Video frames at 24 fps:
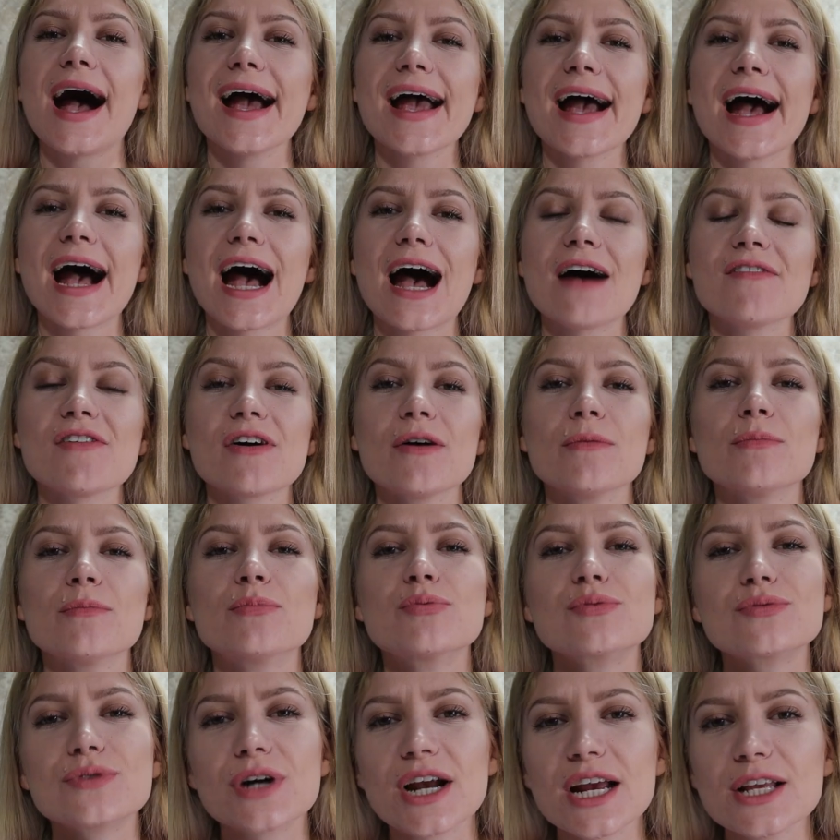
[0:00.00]
I have a
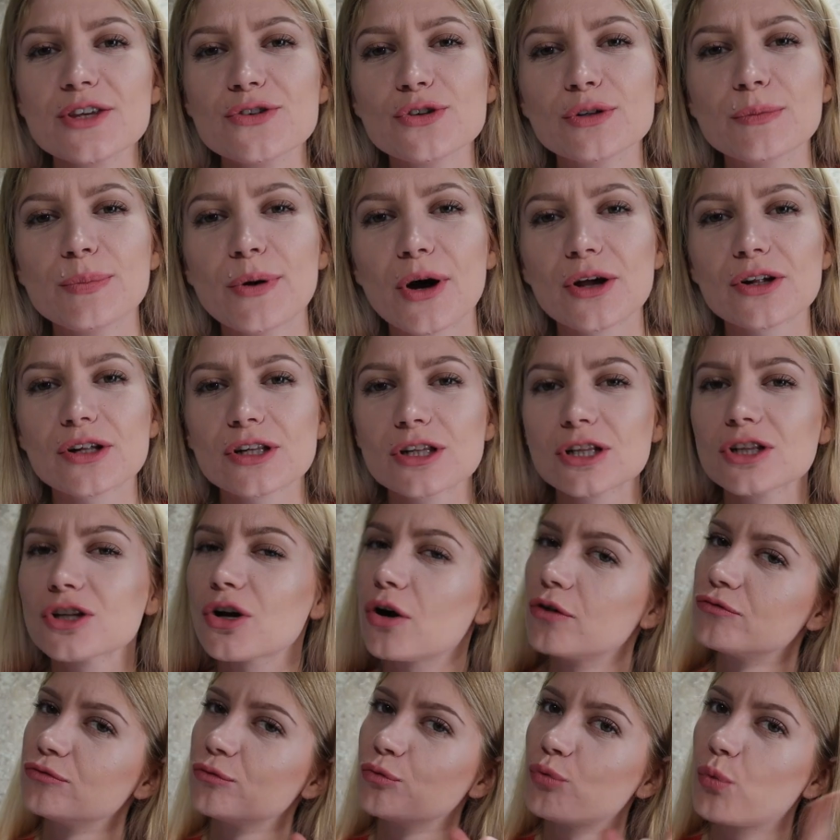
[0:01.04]
brand new bottle
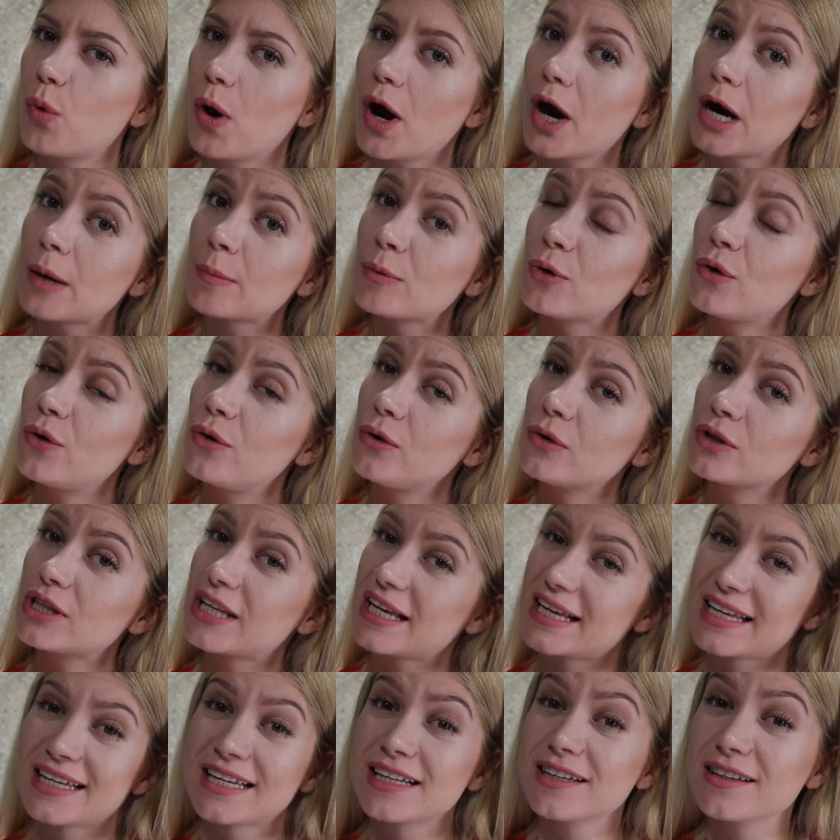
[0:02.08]
of Warm
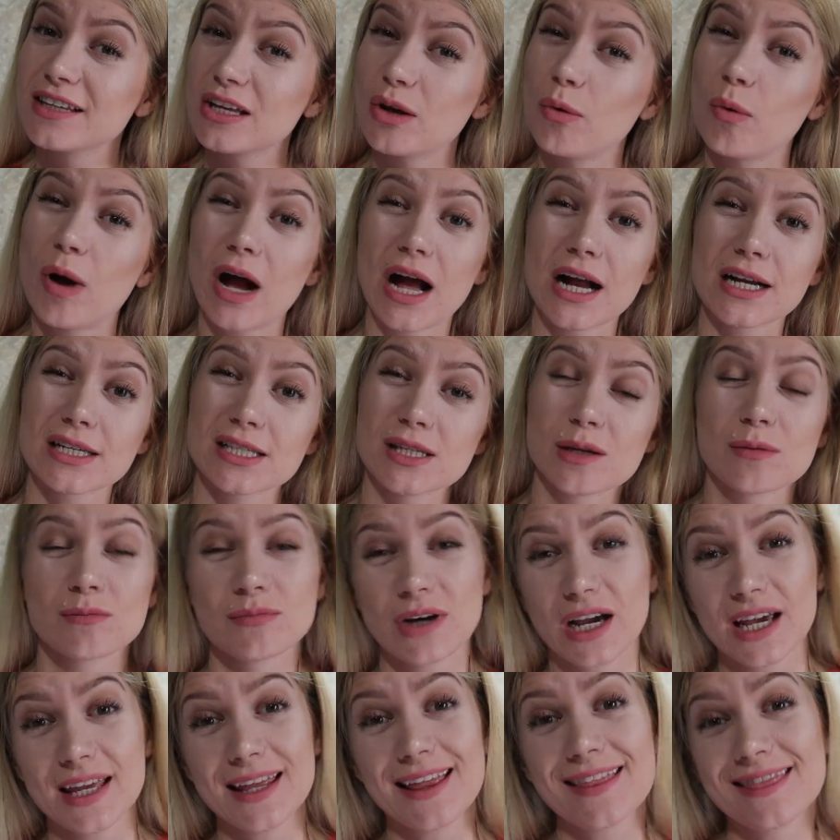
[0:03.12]
Gold Gilding Wax
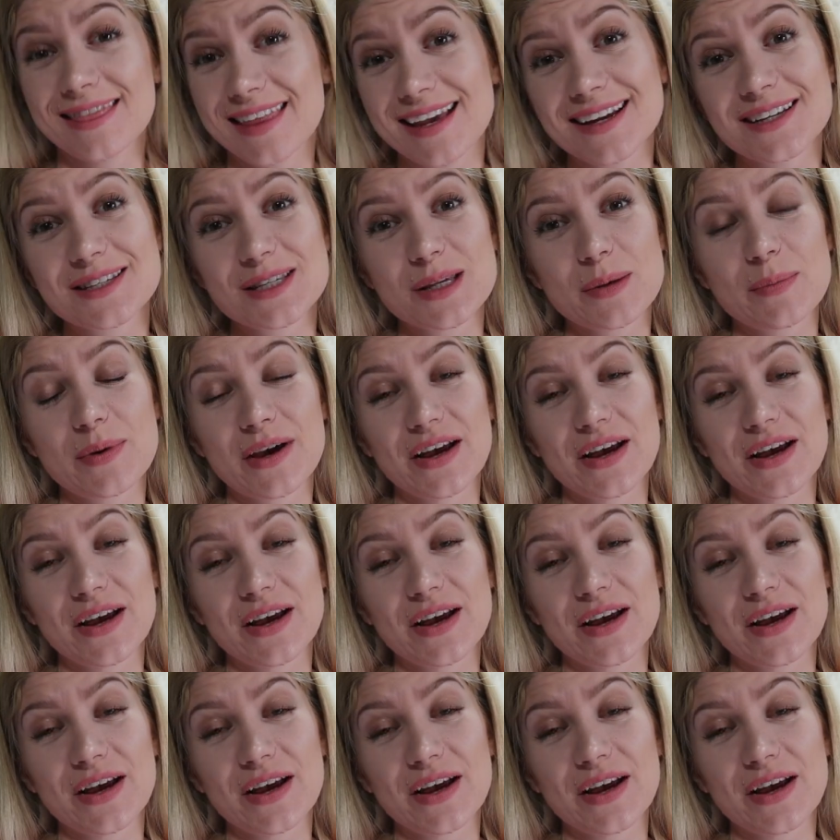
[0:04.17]
by Dixie